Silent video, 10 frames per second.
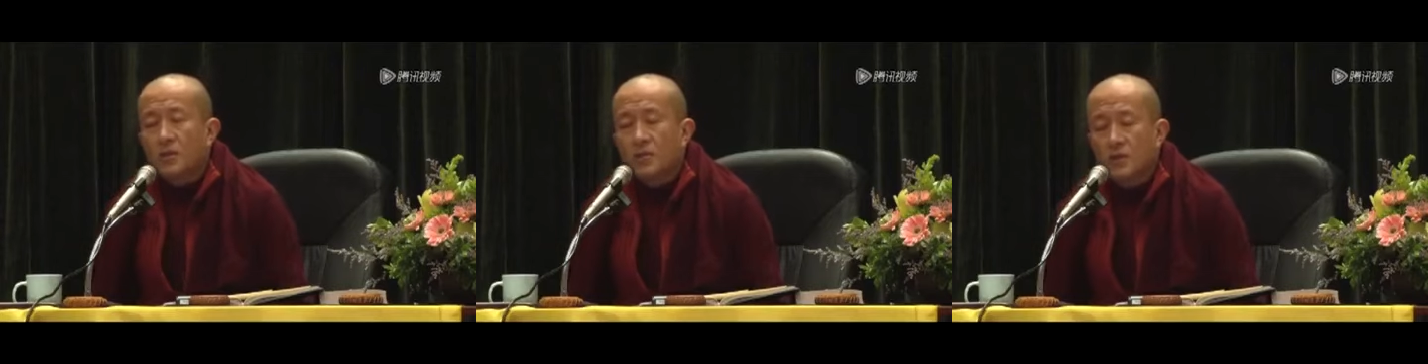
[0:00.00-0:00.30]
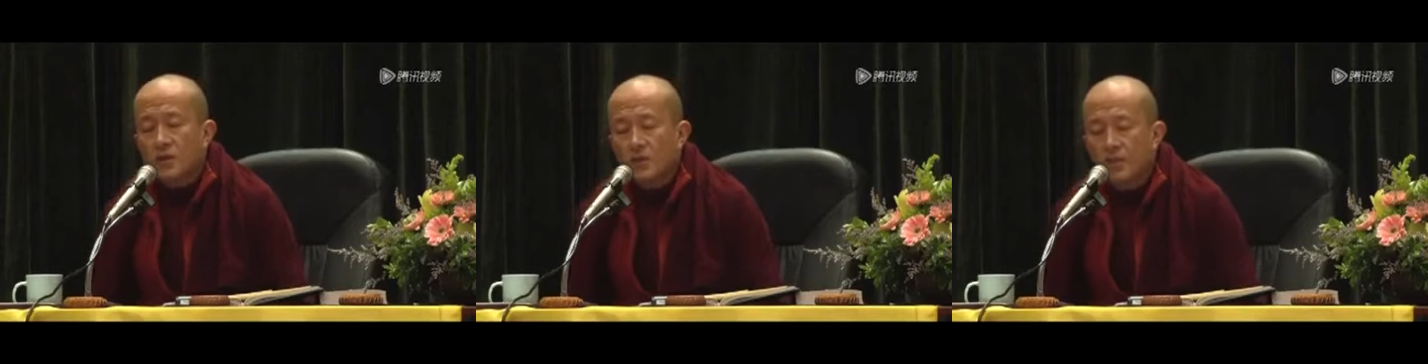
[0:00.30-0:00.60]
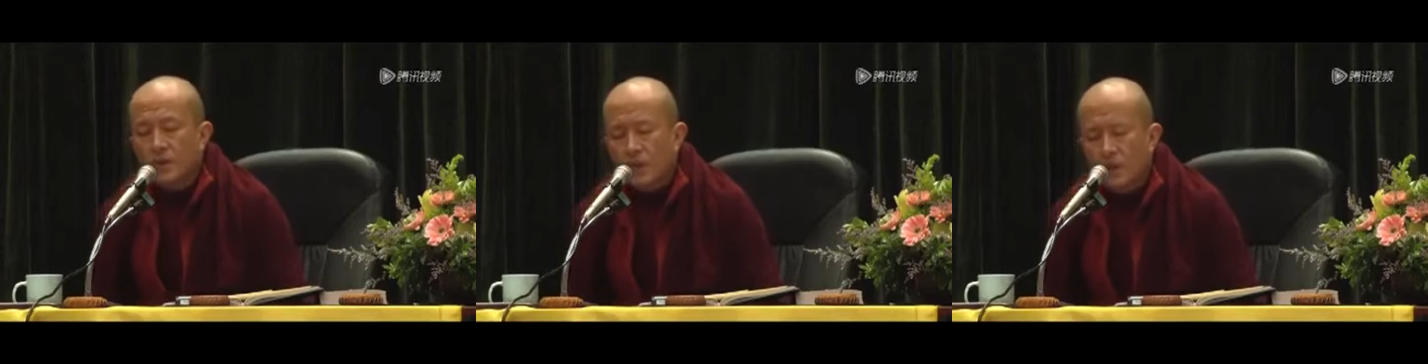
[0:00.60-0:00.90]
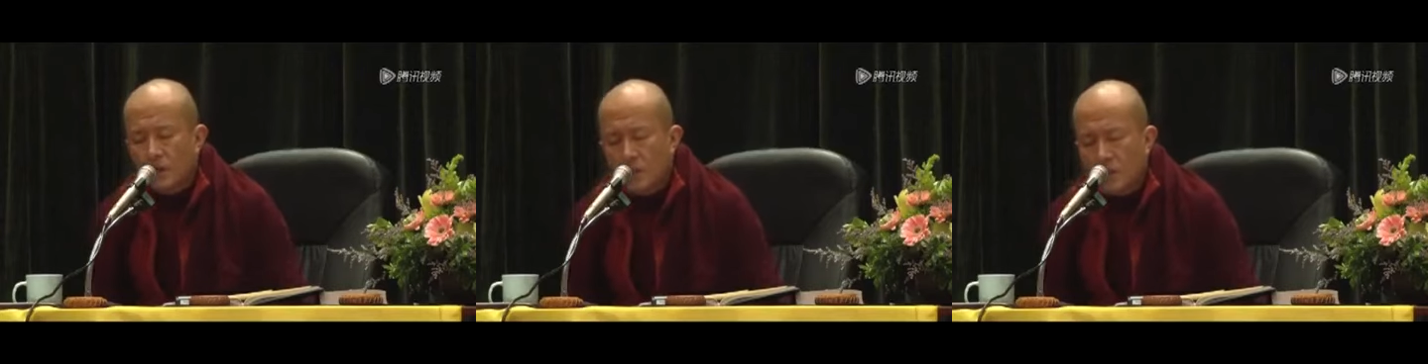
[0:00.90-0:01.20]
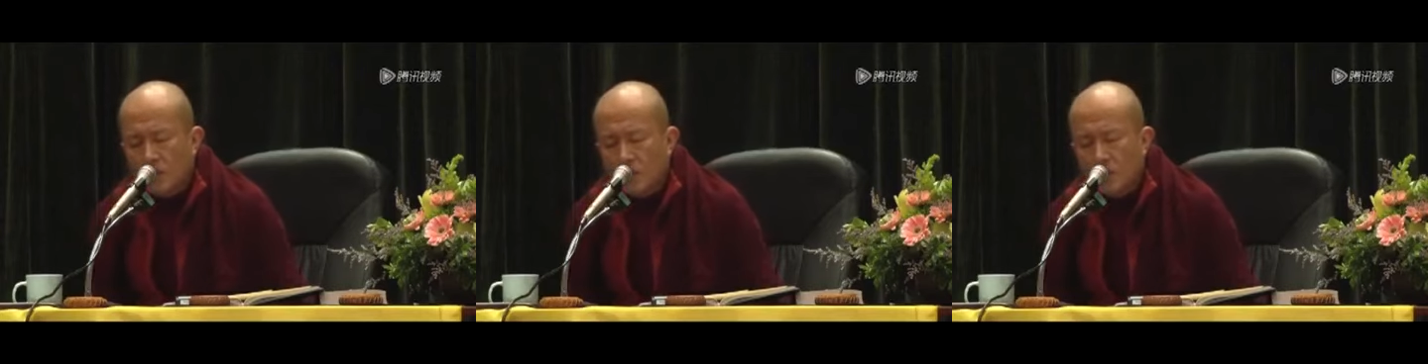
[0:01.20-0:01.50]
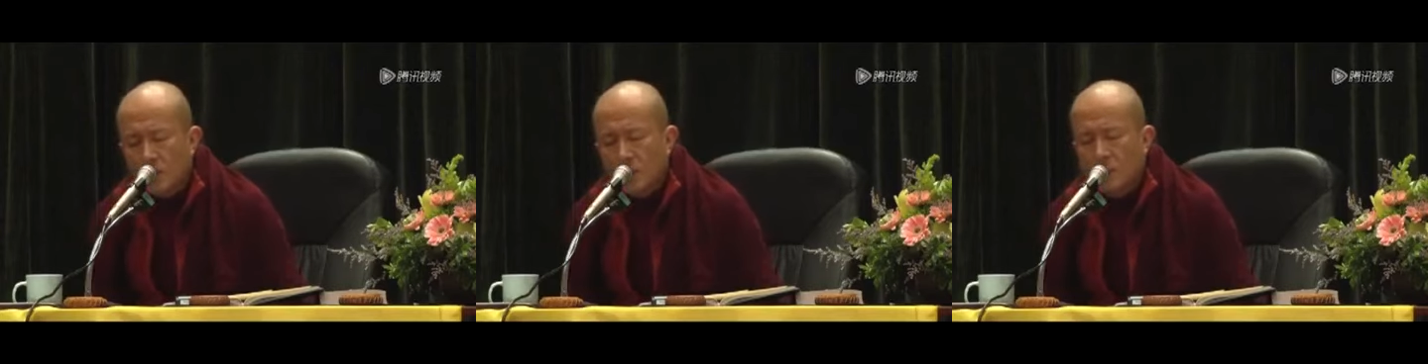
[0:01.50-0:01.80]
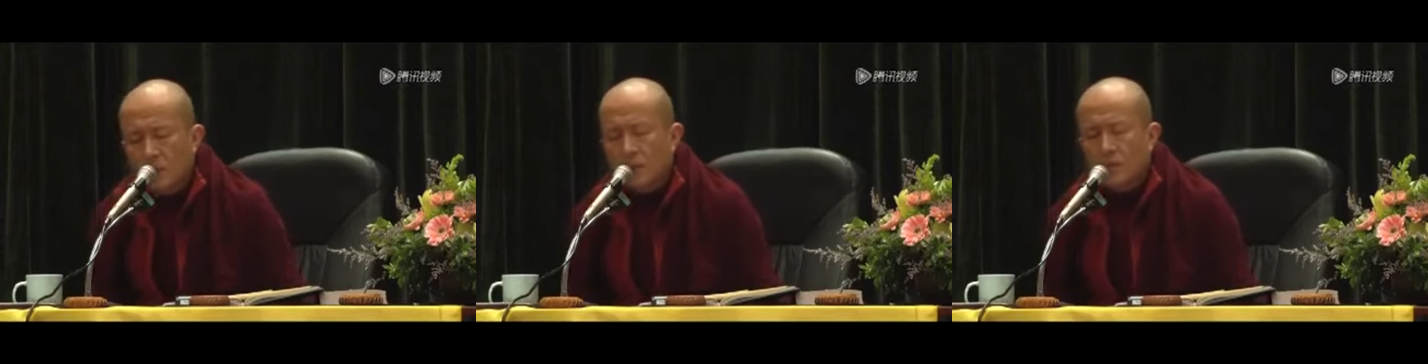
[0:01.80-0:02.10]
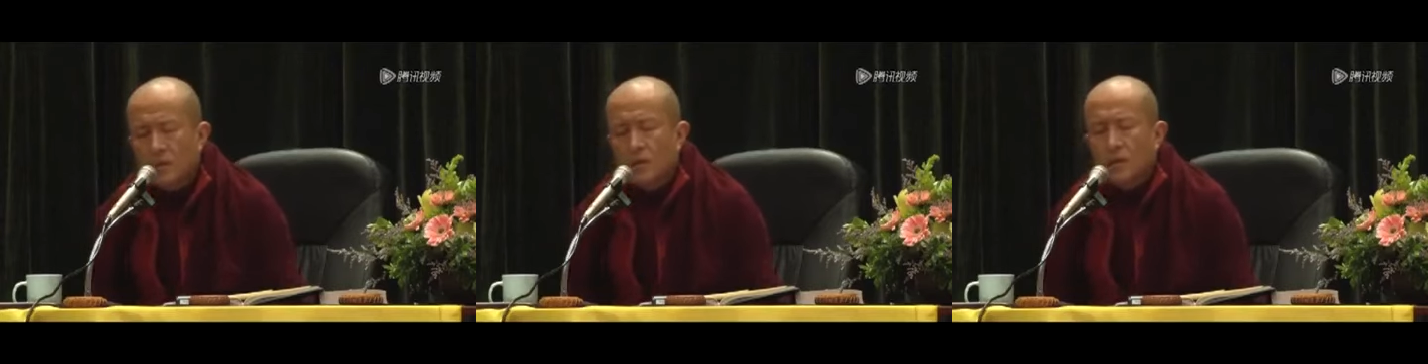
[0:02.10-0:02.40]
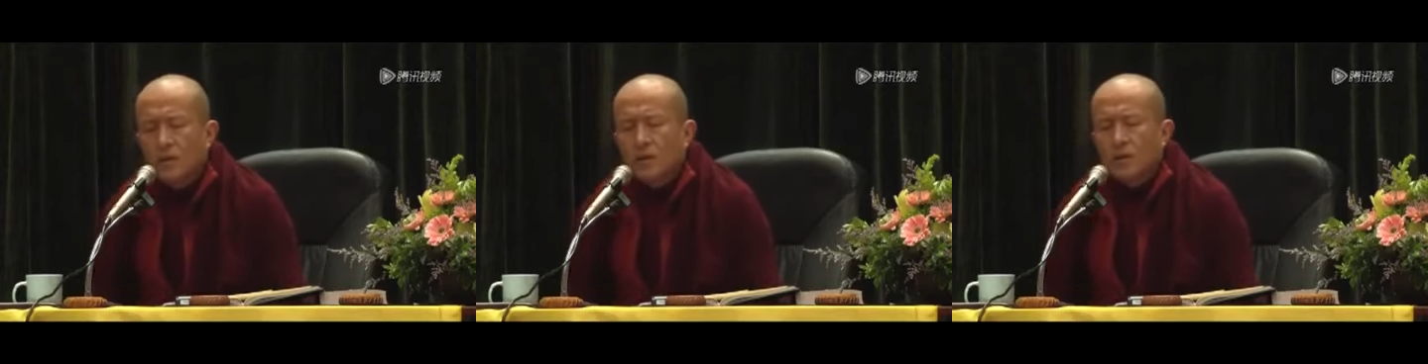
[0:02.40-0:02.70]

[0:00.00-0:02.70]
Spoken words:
as we say, pay, be, then